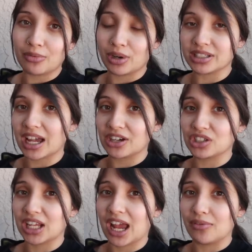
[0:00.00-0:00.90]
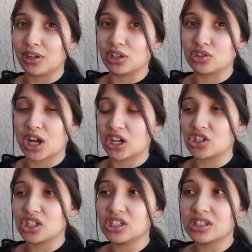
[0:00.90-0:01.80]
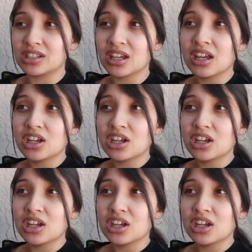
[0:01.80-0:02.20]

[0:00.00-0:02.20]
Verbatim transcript: was actually having contractions,